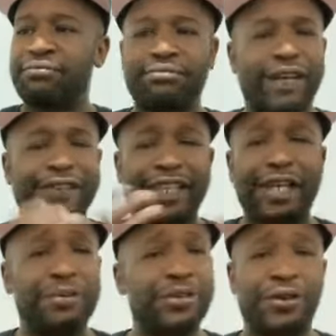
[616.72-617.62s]
everything
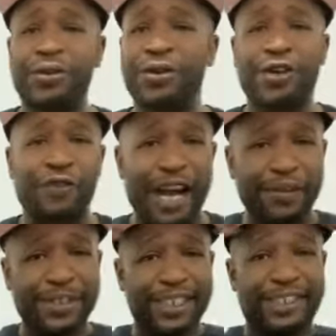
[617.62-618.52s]
that was going on
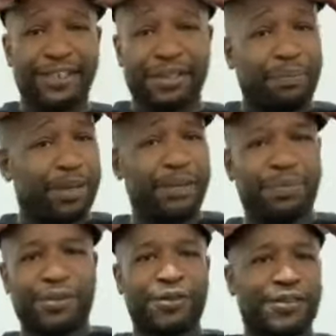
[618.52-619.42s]
around it. The
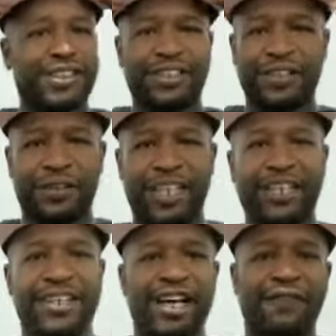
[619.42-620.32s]
people, getting
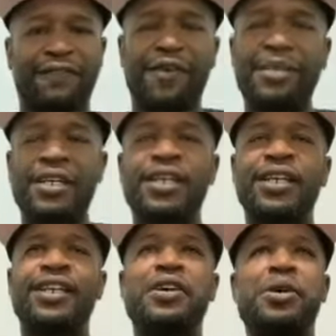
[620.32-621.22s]
love from it.
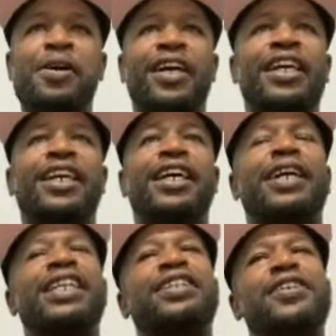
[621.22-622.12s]

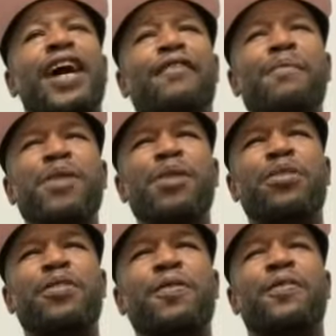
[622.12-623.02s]
Until I
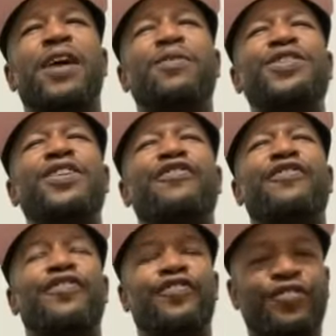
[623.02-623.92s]
remember when I was a
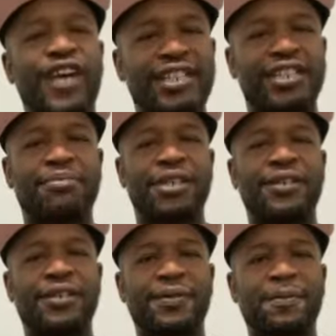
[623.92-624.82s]

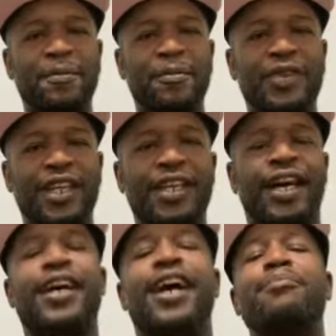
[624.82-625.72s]
freshman, I
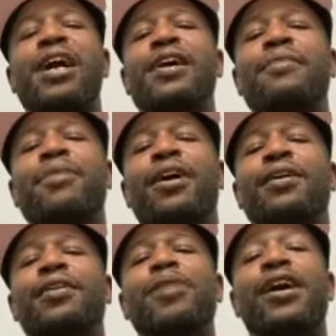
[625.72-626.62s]
got my
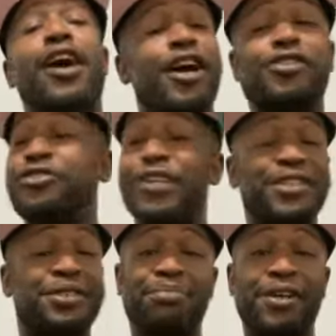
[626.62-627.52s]
heart
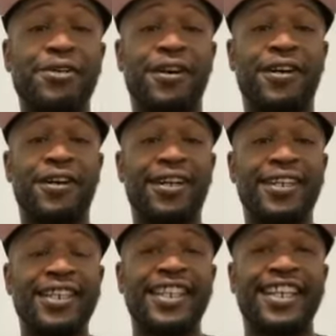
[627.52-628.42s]
crushed, bro.
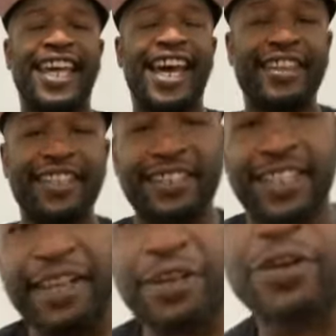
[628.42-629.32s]
They had this
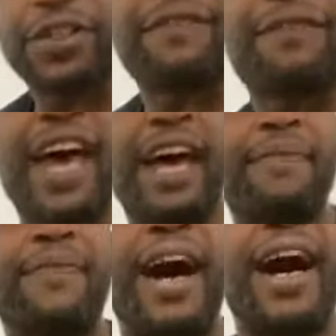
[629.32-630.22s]
thing called the Fab
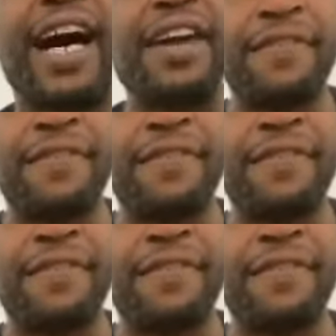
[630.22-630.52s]
Five.